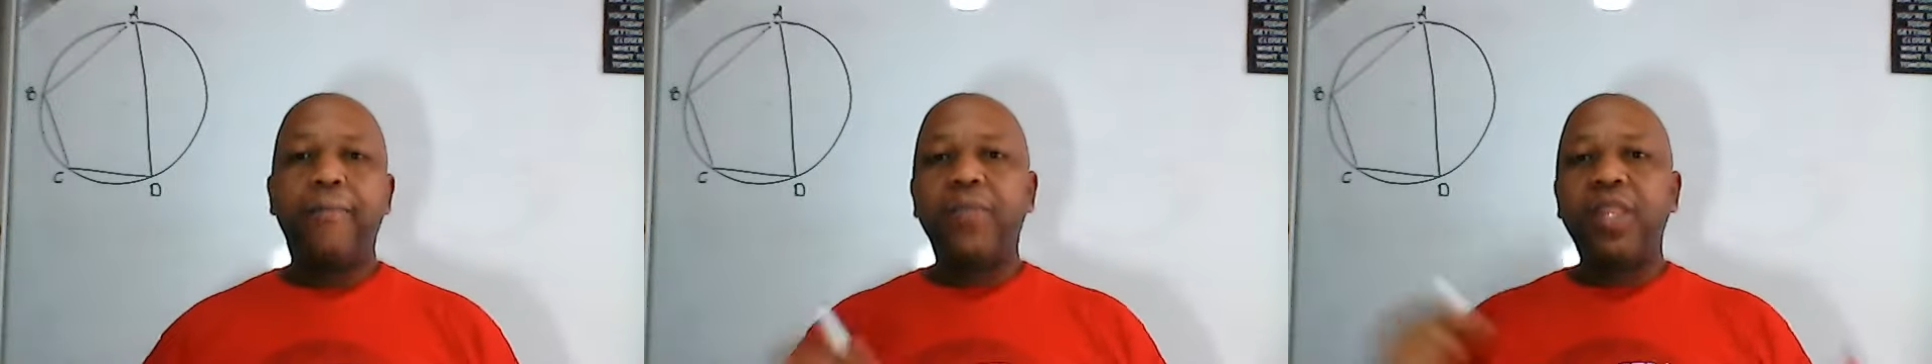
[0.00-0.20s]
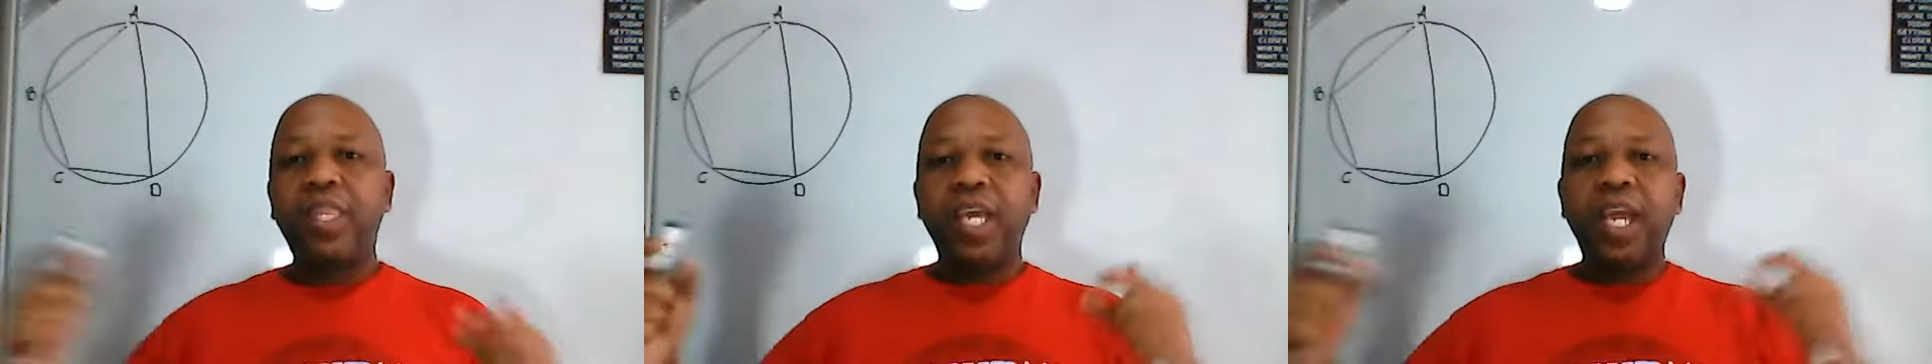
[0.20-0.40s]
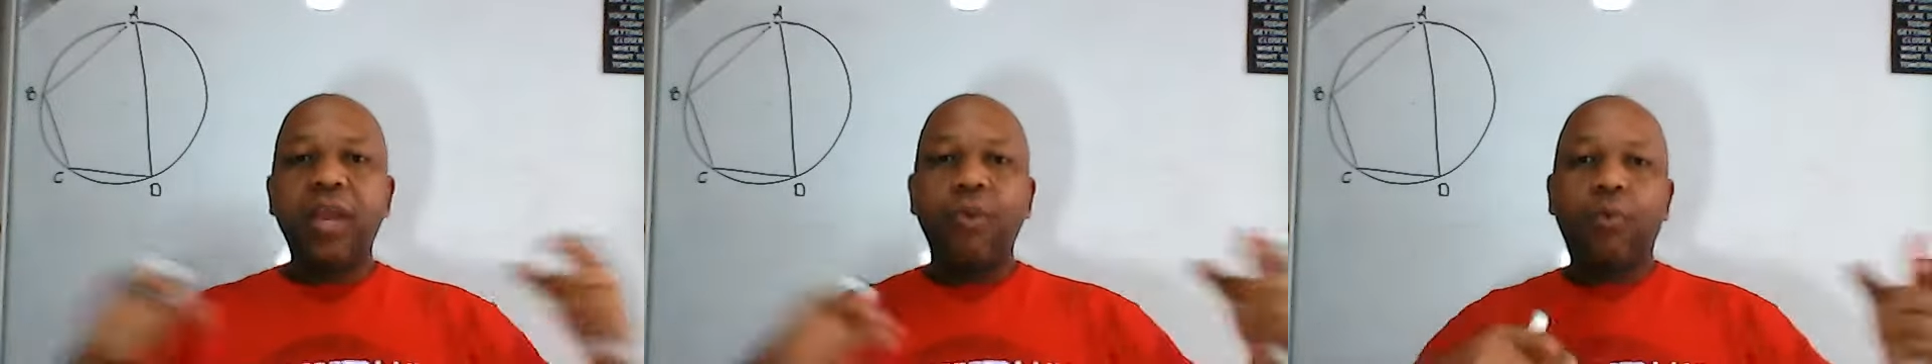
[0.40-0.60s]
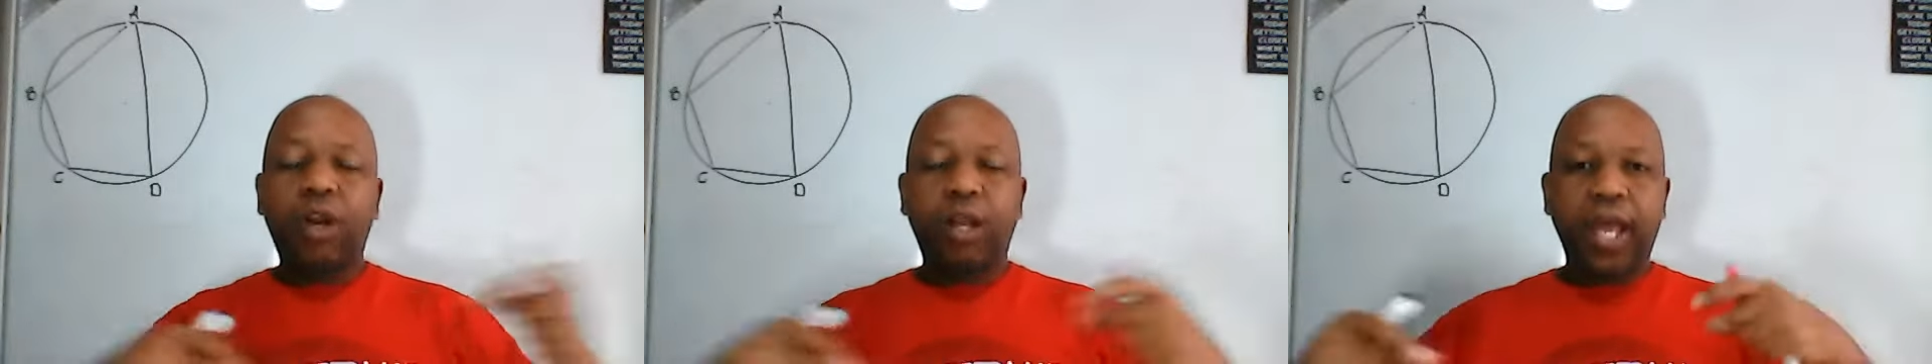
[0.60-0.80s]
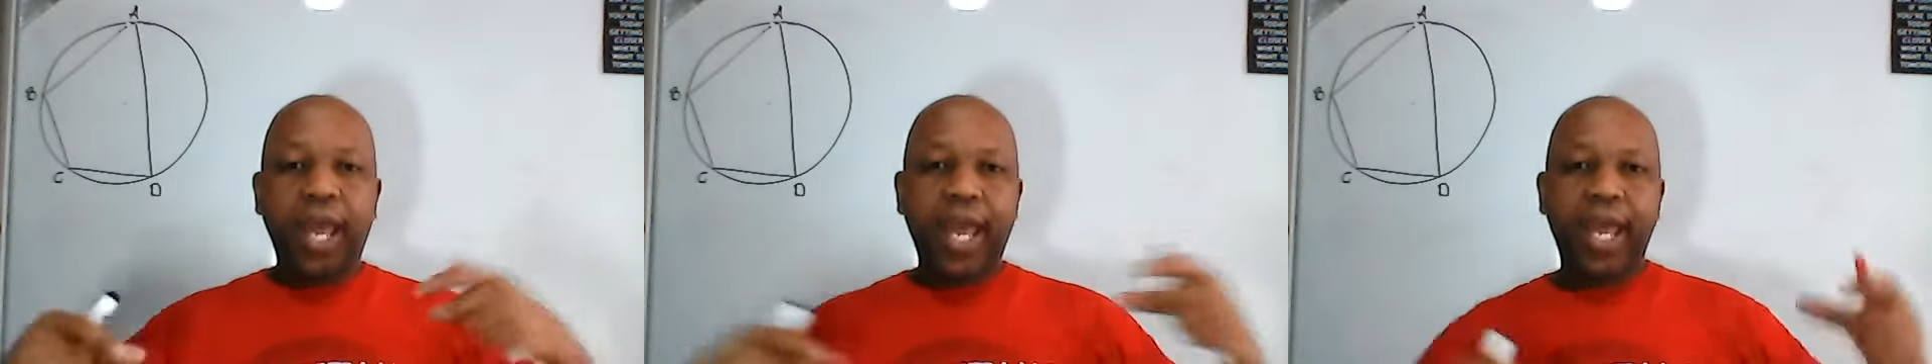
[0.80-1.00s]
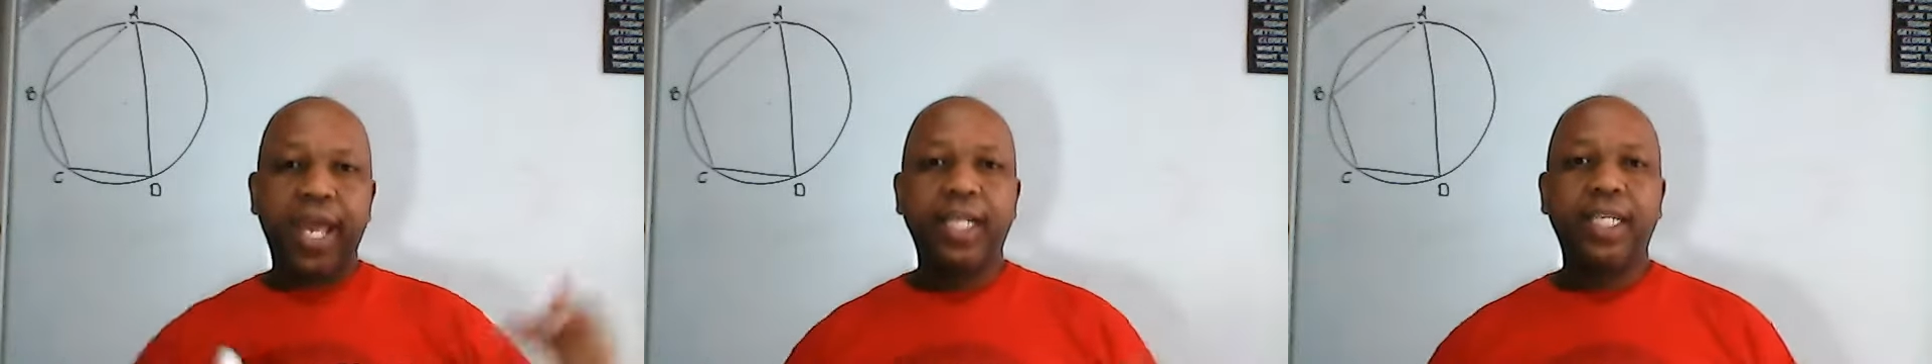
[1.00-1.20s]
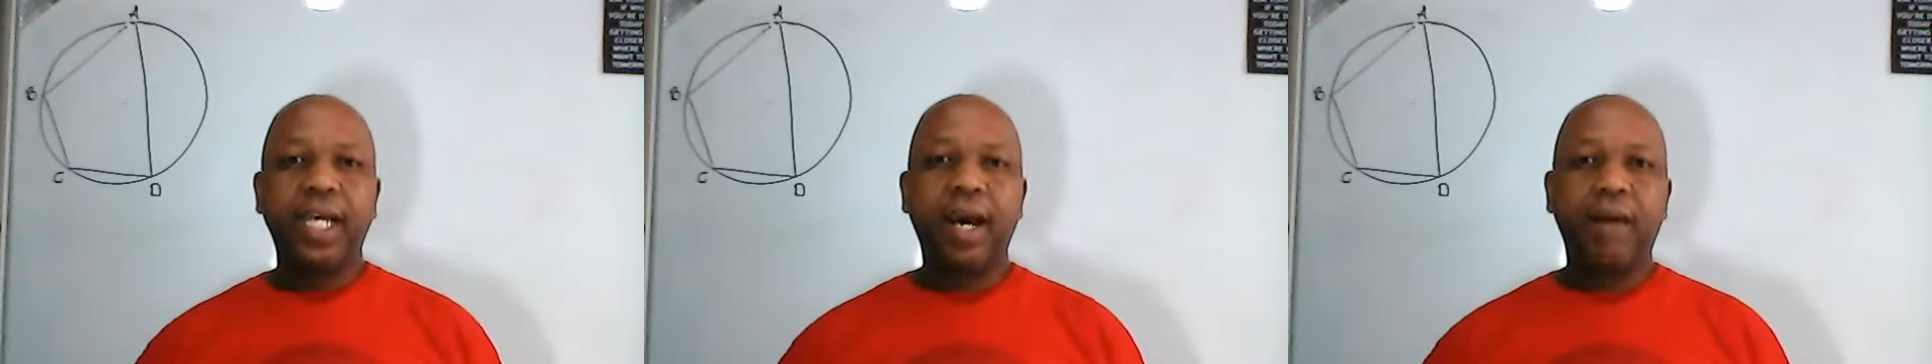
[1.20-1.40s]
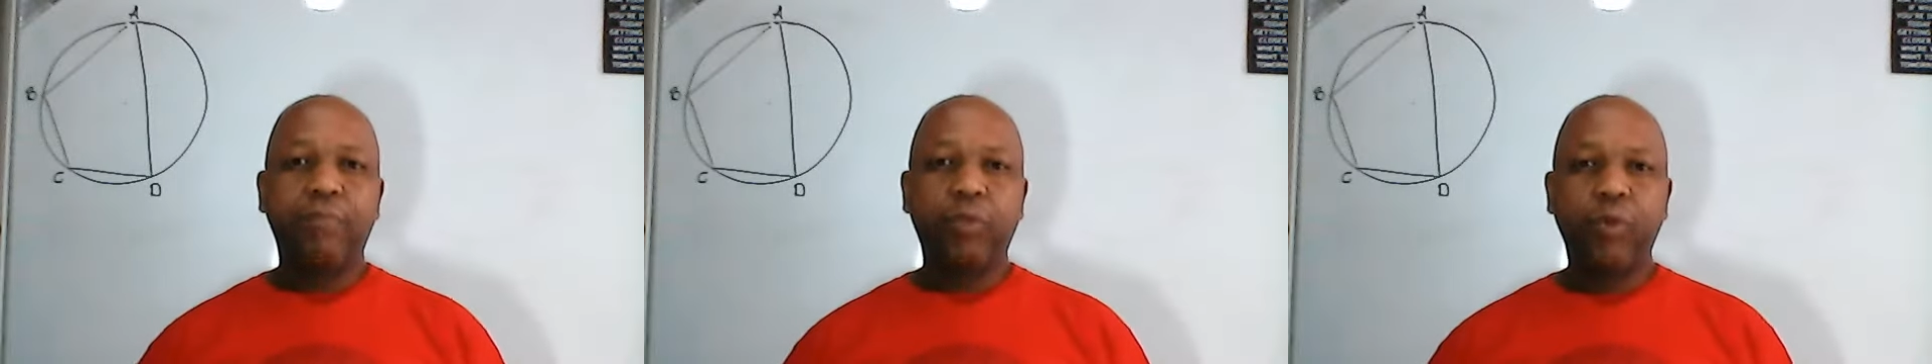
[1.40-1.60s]
they will add
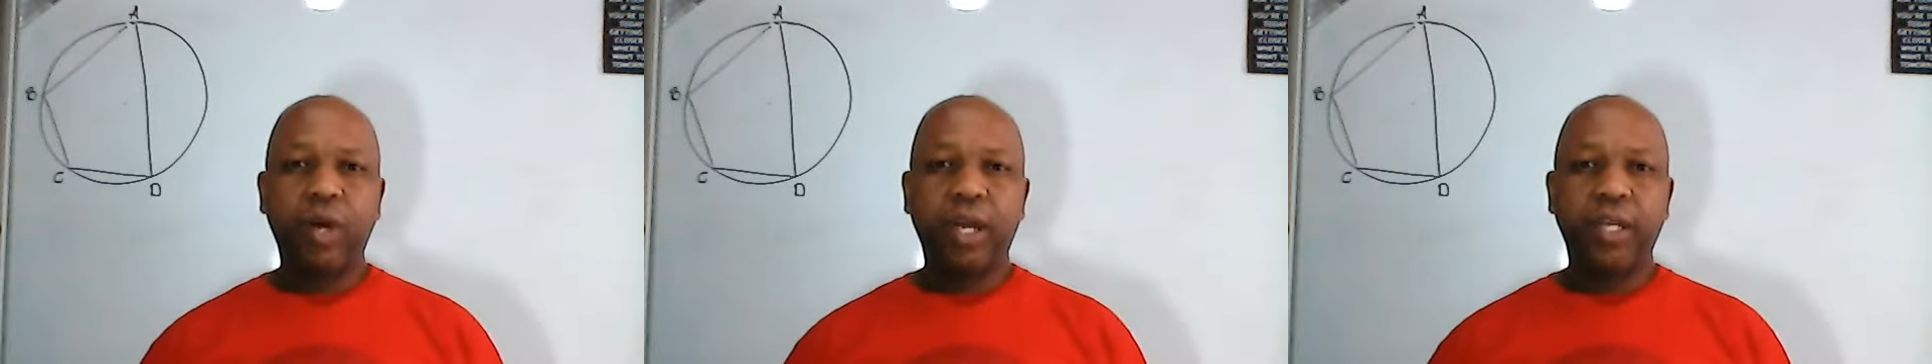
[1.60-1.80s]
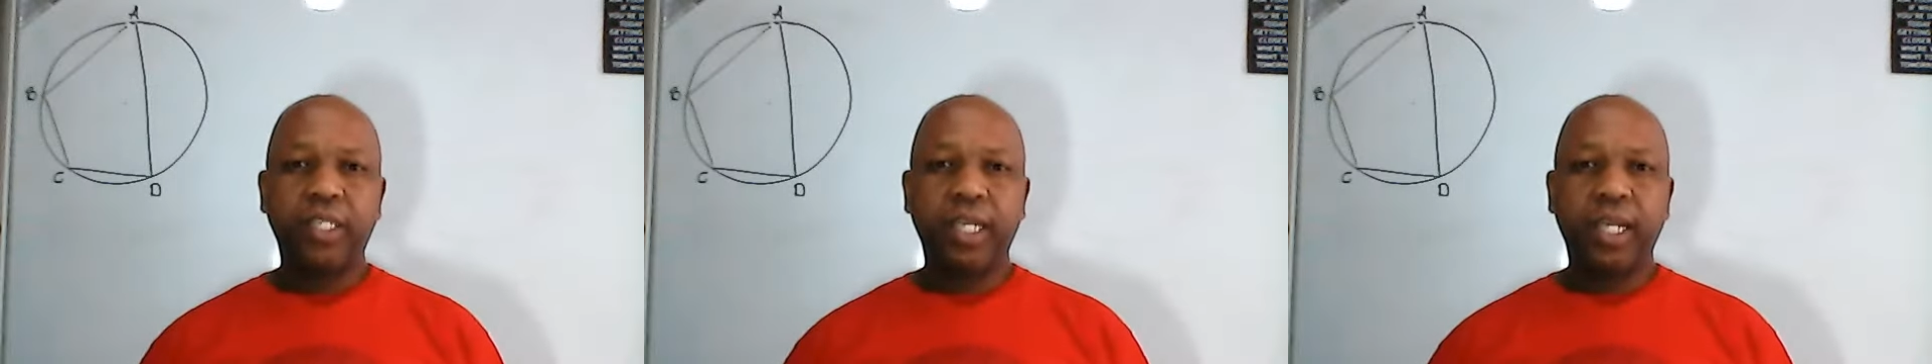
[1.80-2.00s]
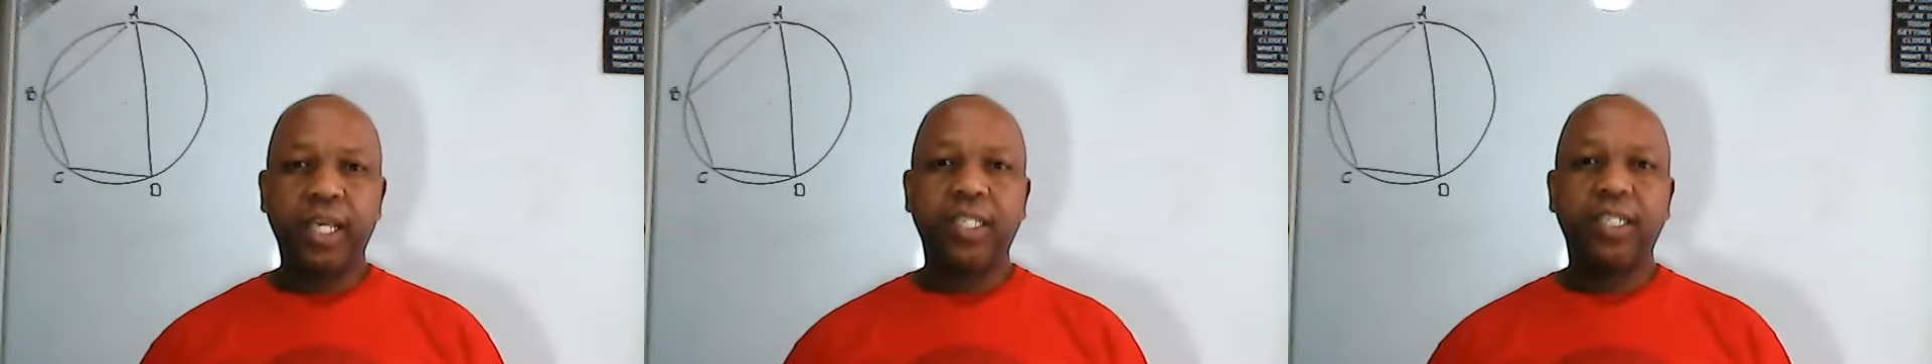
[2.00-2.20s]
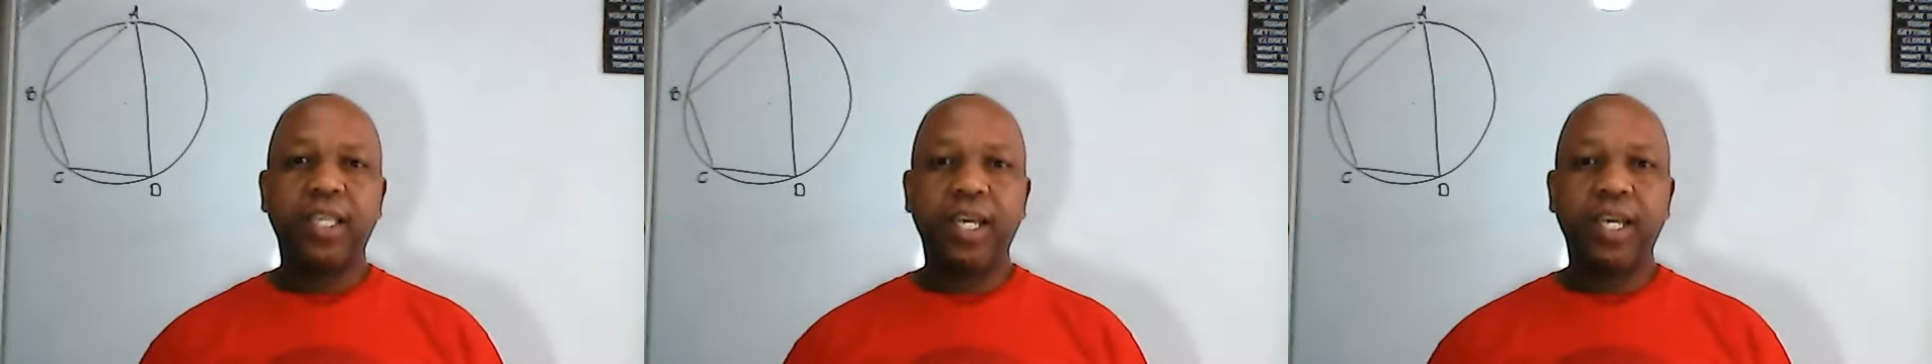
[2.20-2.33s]
up to 180.